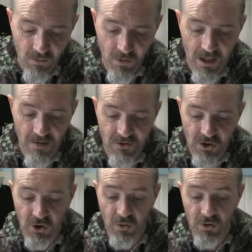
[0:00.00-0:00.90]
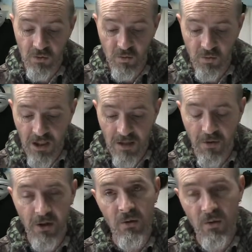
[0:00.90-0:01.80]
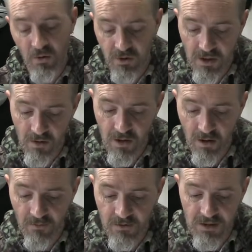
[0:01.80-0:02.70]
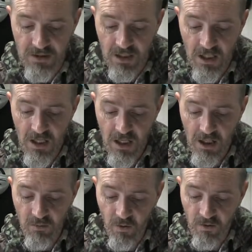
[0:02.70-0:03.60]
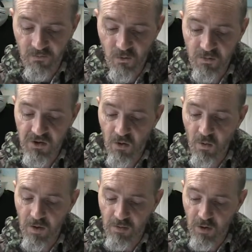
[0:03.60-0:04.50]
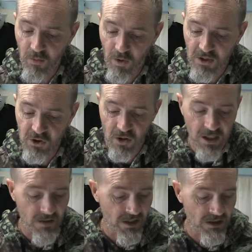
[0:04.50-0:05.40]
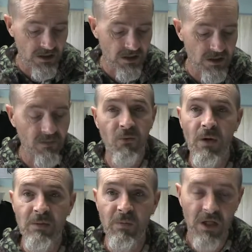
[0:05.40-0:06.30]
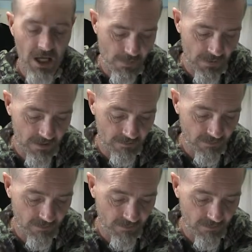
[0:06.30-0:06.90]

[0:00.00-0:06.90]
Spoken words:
we have endured already by your court security officers, and were informed to call 111 should another instance of harassment happen.